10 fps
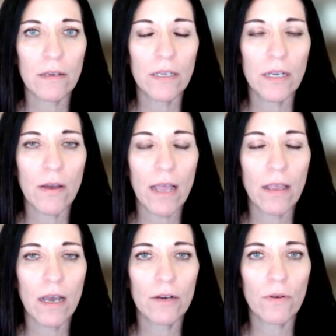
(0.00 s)

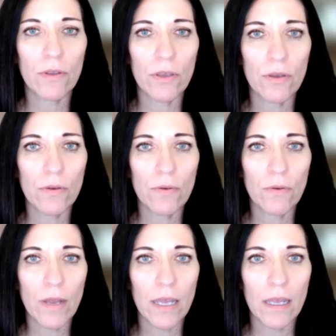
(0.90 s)
Alejandro, you
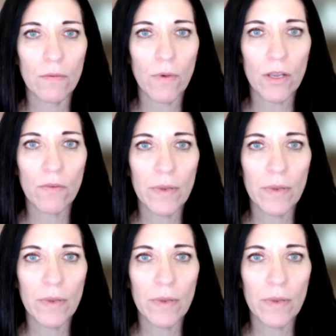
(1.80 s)
and what you've